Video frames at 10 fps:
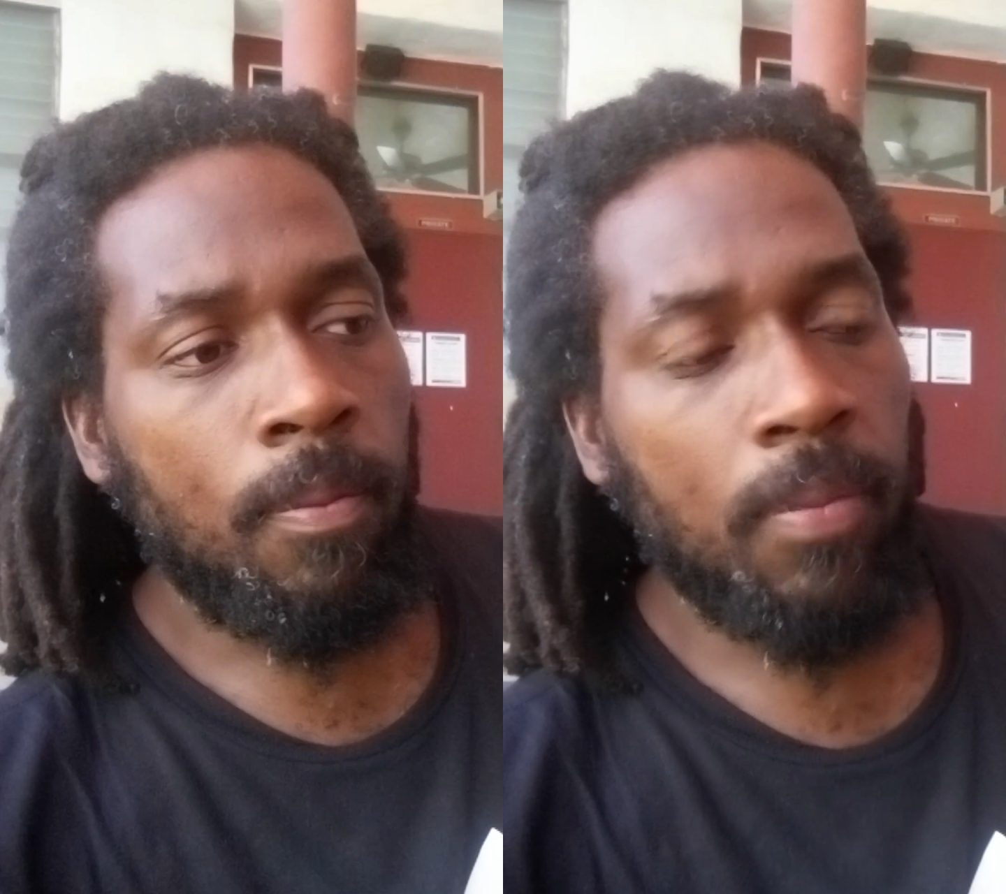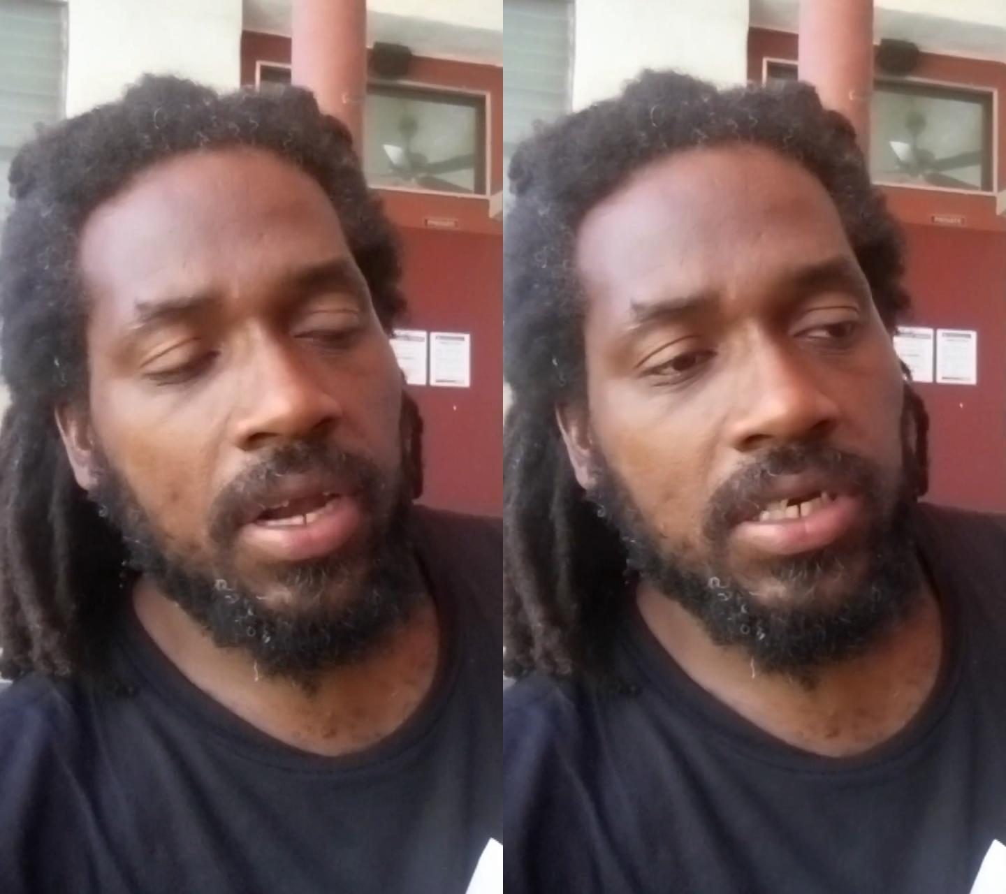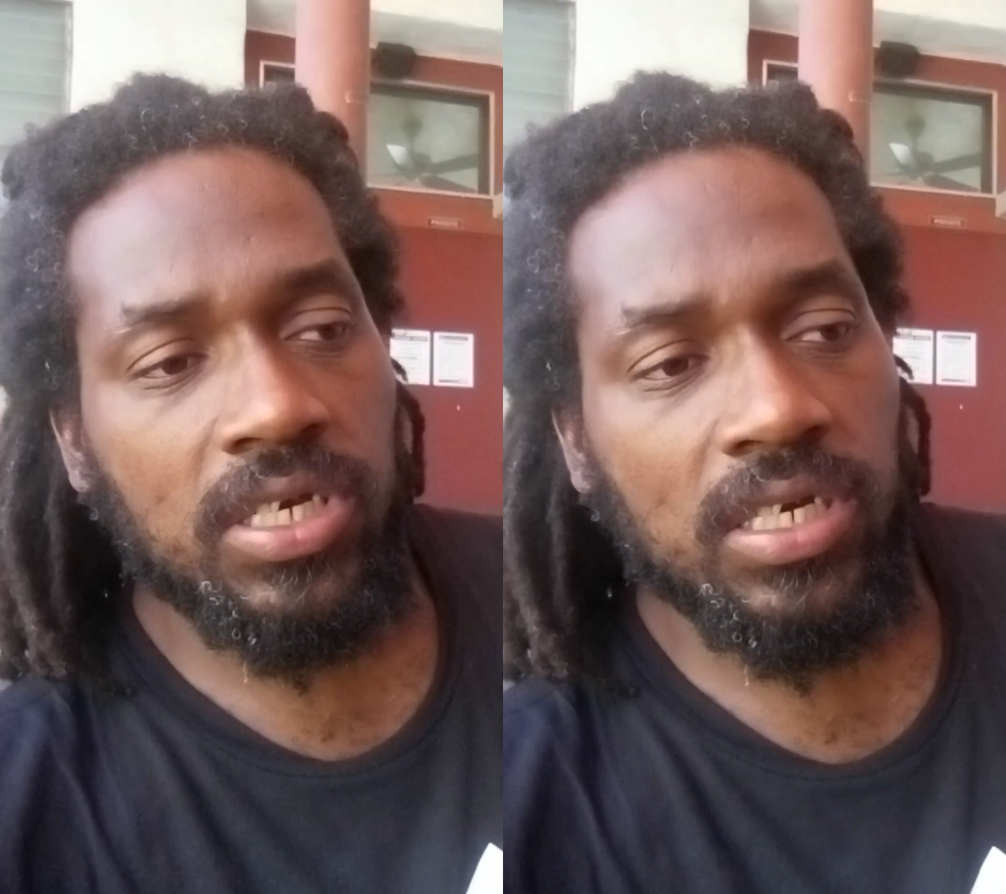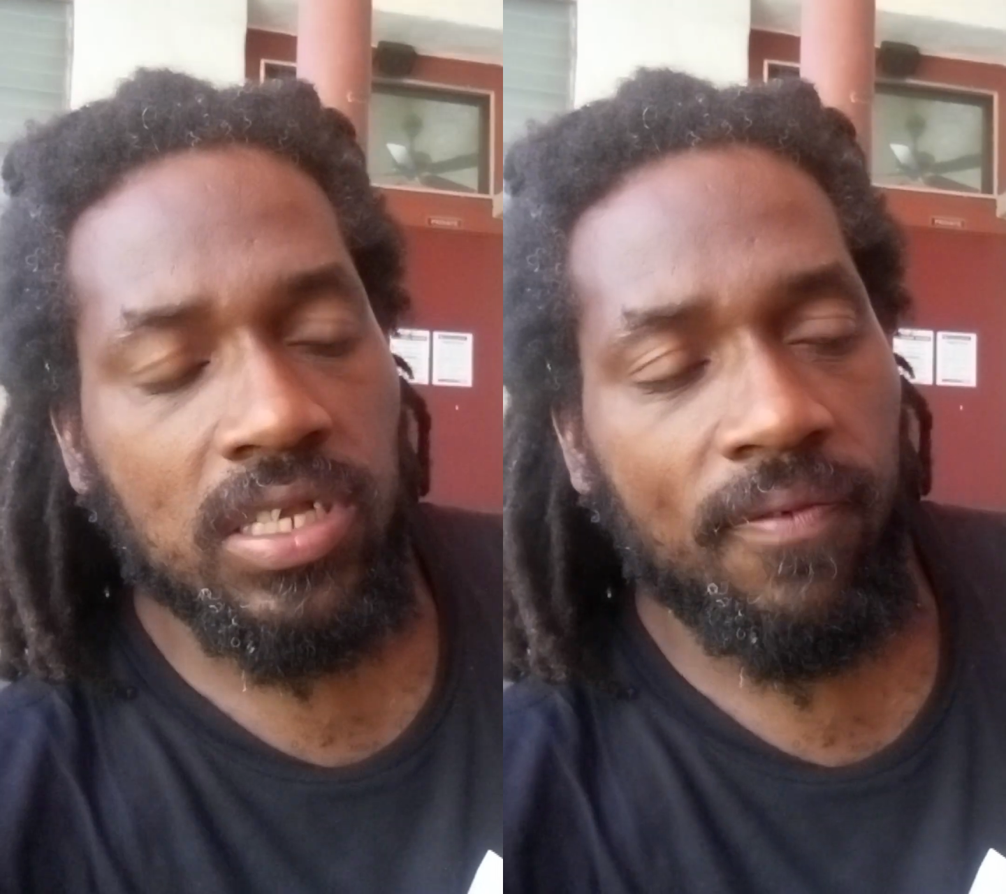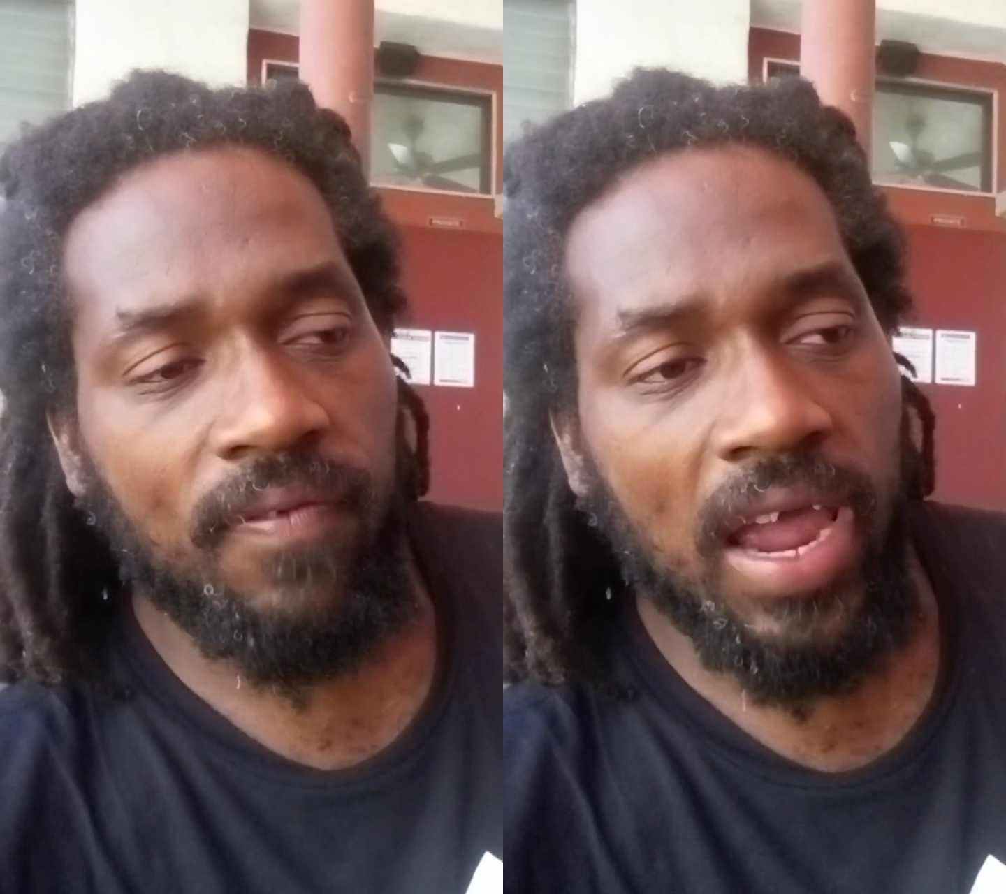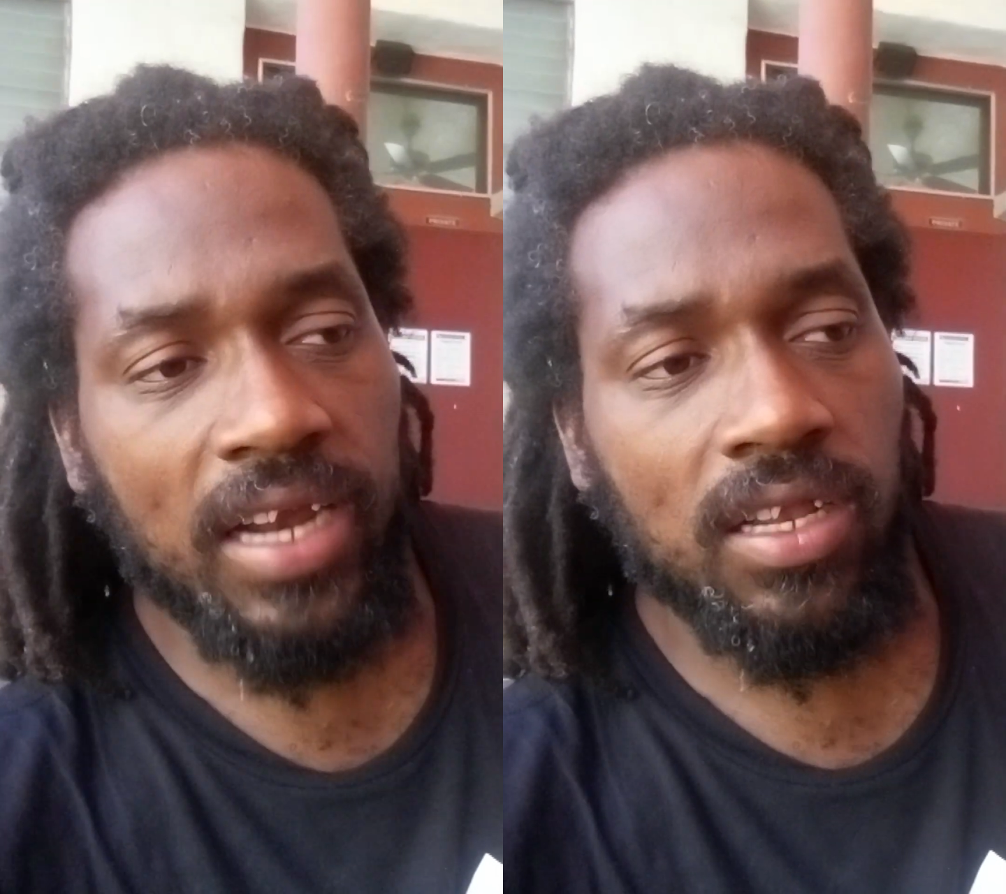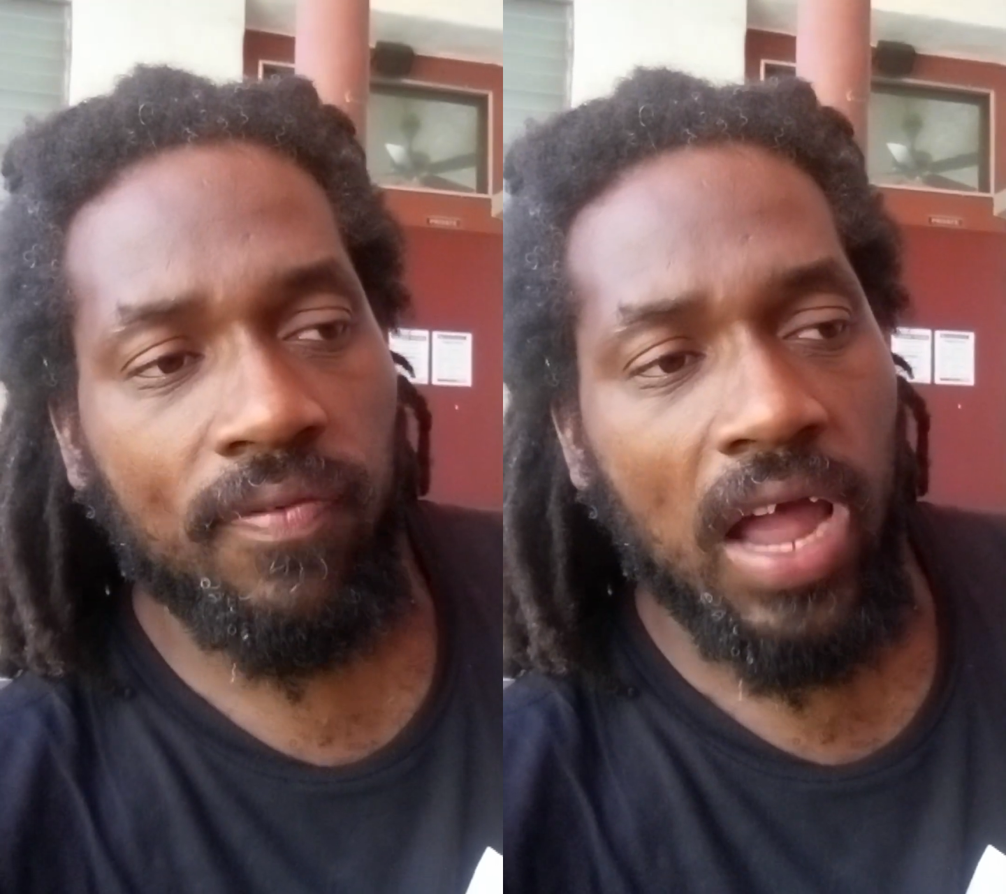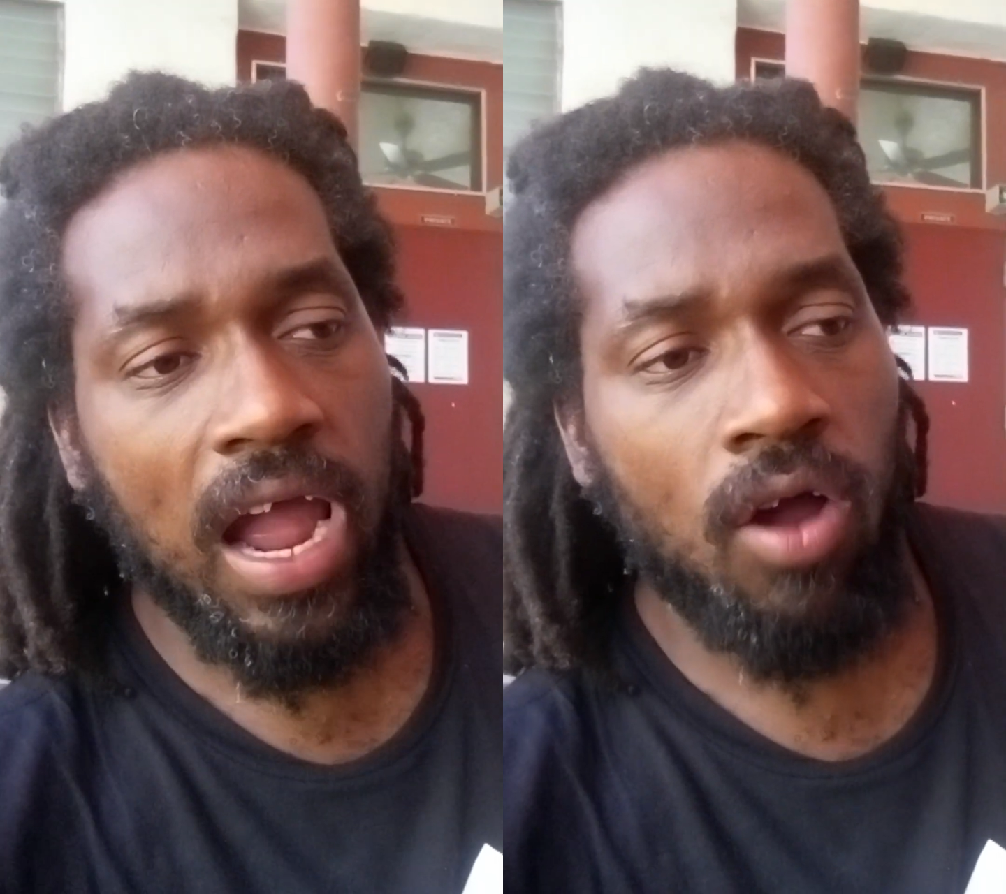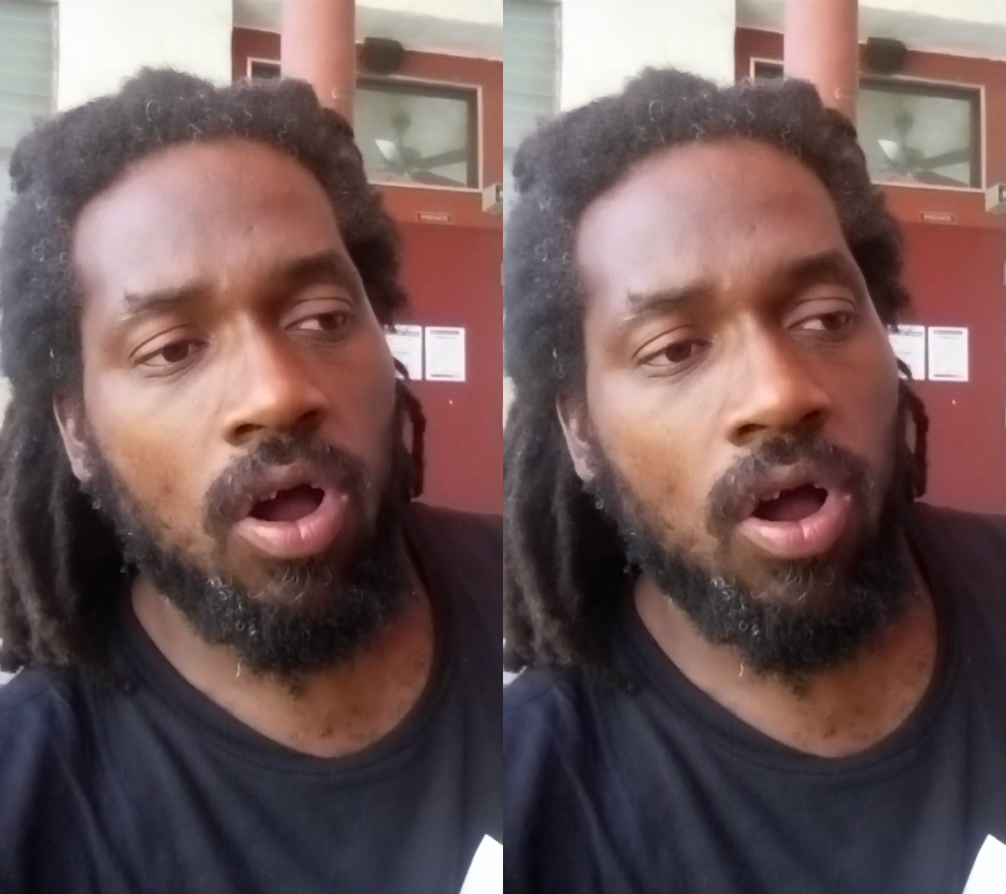But it's just the fact of how